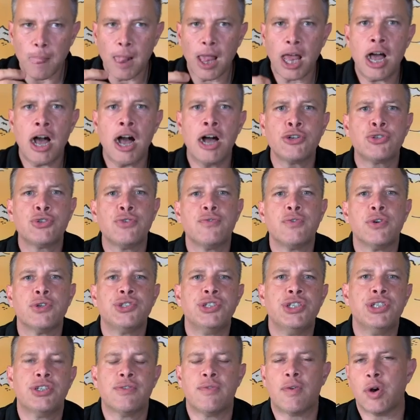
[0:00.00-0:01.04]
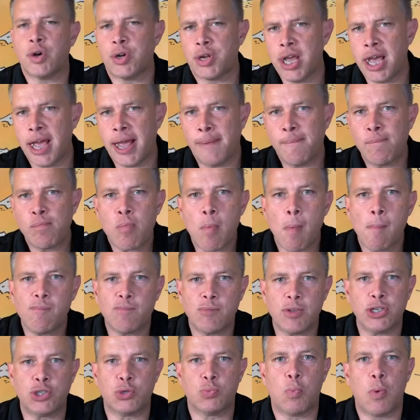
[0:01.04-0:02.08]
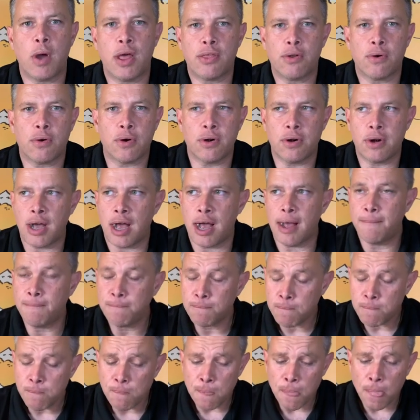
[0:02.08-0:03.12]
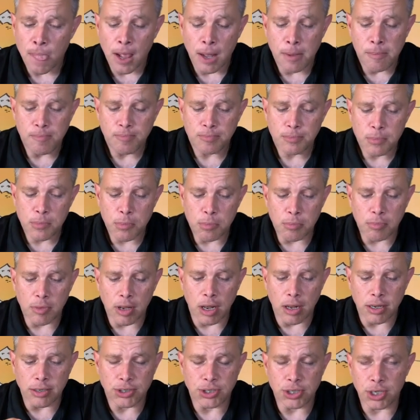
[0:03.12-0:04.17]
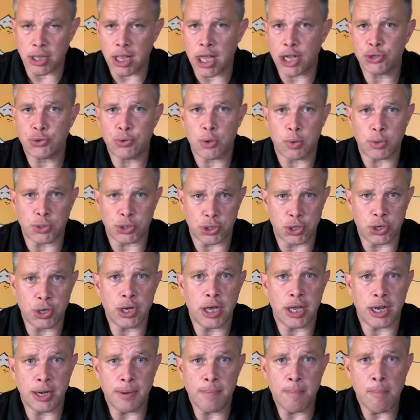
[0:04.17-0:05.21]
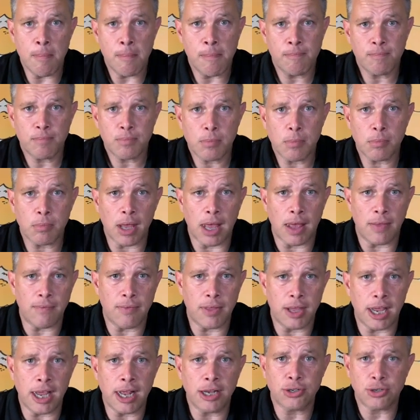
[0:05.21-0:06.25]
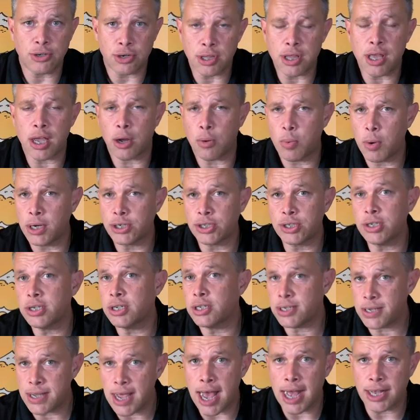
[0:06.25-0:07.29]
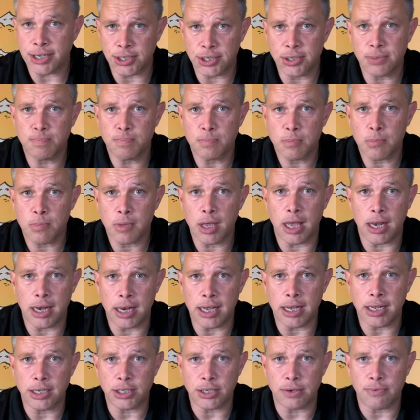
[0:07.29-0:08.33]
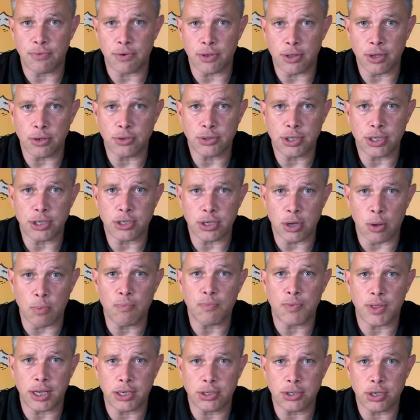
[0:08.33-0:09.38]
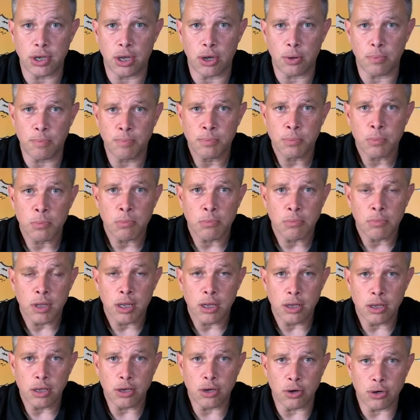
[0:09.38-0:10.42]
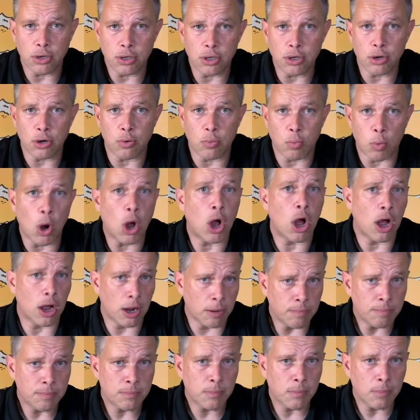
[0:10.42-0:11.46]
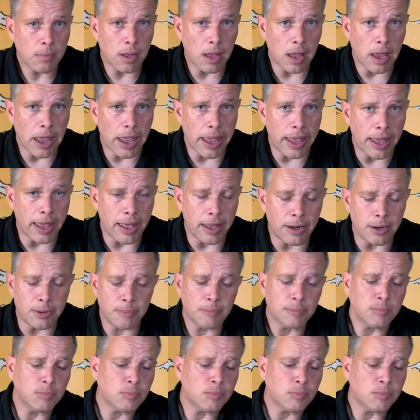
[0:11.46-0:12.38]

controversies of our day is whether or not cilantro is good. And the answer to that question is yes, it is. And for those that don't think so, you're wrong. And